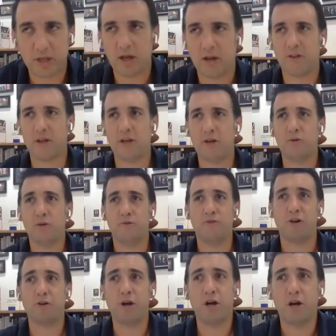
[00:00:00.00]
And I think you,
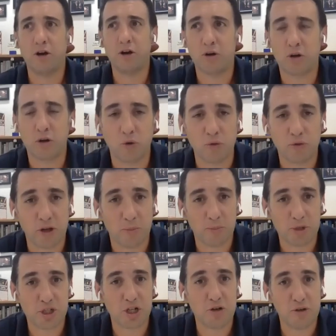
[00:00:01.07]
very early on called the
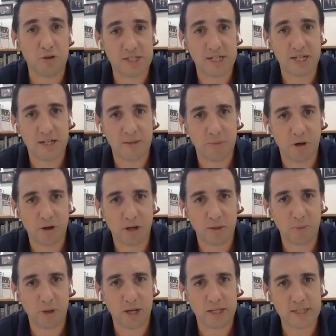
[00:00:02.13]
opportunity in the
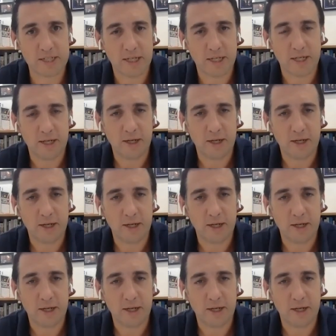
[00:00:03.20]
marketplace.